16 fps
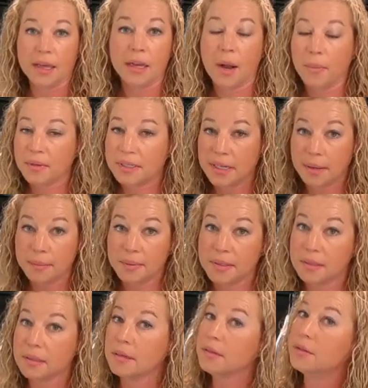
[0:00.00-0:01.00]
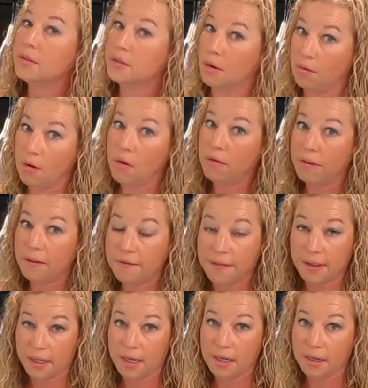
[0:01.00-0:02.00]
Couple tips, don't
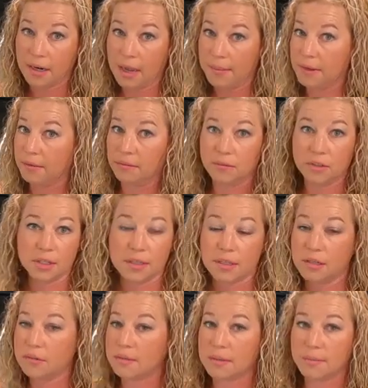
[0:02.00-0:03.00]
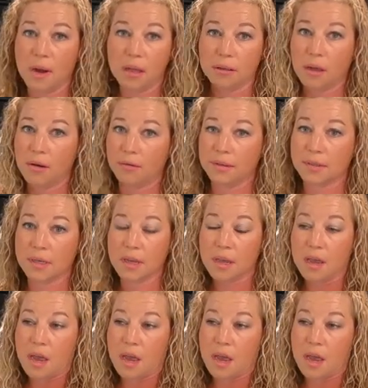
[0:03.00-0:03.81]
overfill it. I mean, just do small loads.